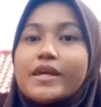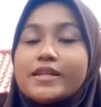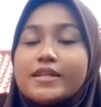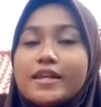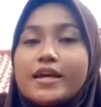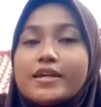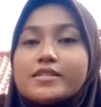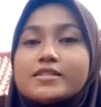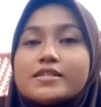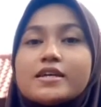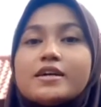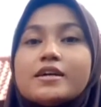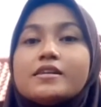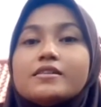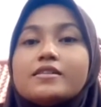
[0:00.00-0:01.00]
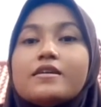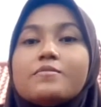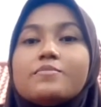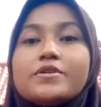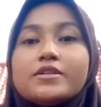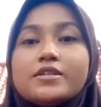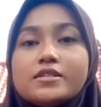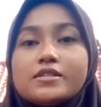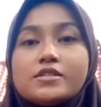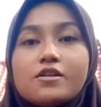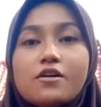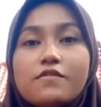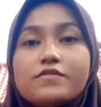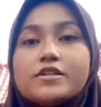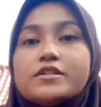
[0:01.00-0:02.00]
Next, the appearance
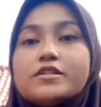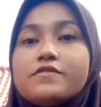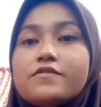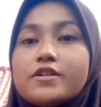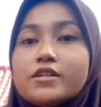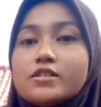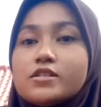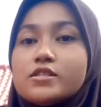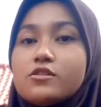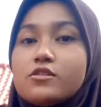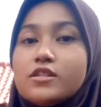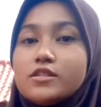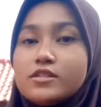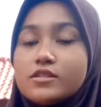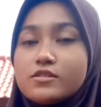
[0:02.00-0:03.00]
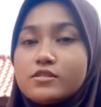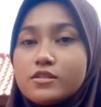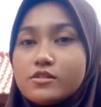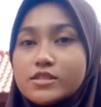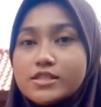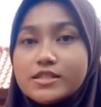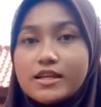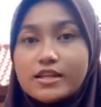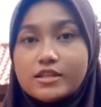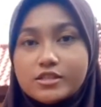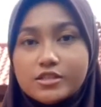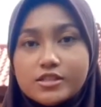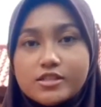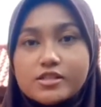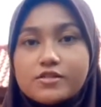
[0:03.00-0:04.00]
of the different
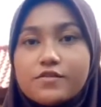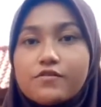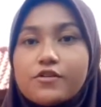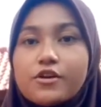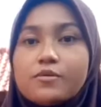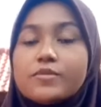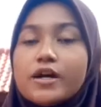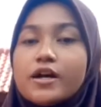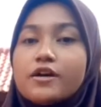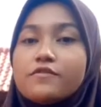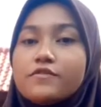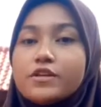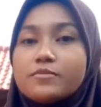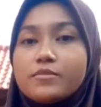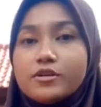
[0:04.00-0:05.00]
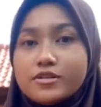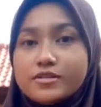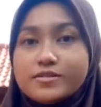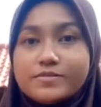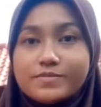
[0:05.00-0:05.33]
constellations from every month.